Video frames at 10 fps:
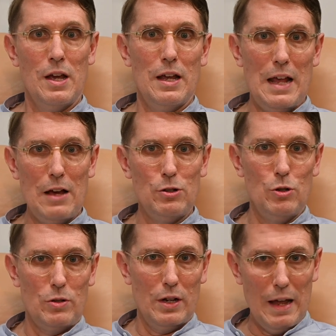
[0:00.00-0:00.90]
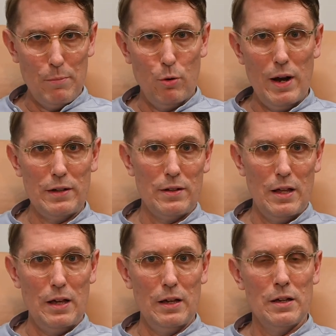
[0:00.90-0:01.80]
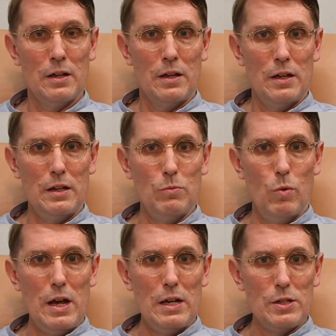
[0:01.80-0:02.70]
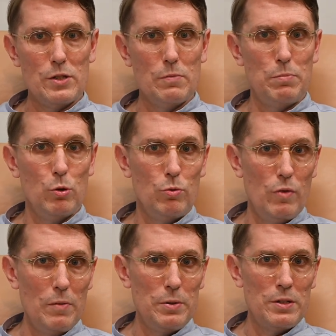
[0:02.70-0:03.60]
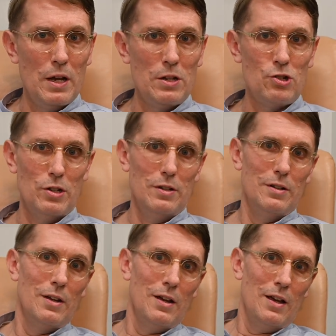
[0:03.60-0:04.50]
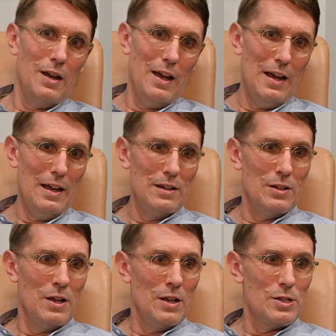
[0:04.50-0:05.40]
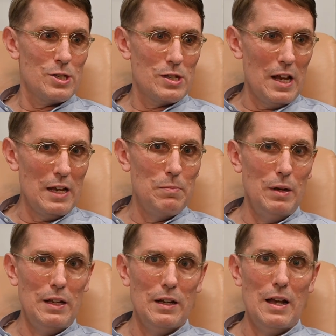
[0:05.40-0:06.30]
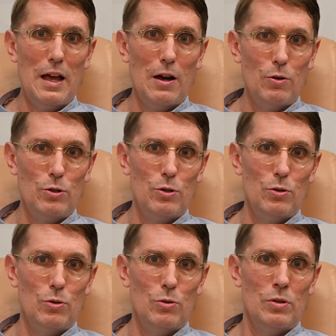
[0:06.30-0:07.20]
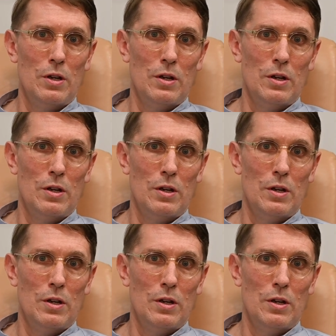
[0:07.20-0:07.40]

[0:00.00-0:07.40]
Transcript: And how do you collaborate there in ways that build reputation and stably allow you